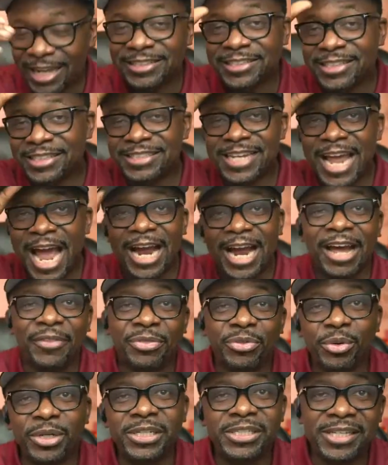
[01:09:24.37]
Let's just say I
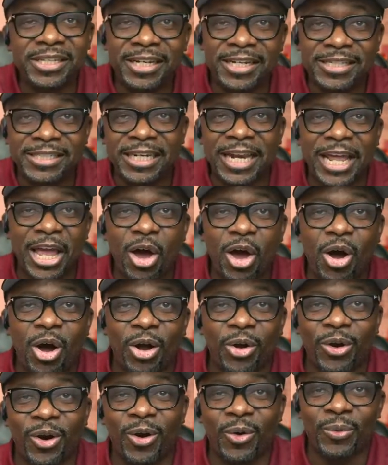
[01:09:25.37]
got three sons and they
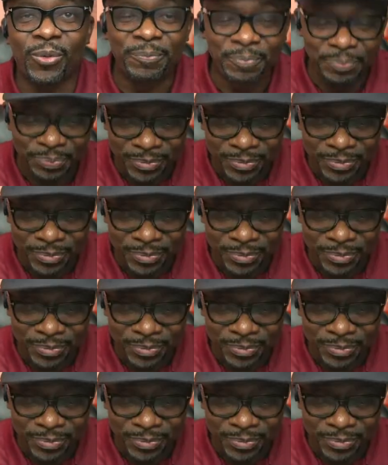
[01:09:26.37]
all grown.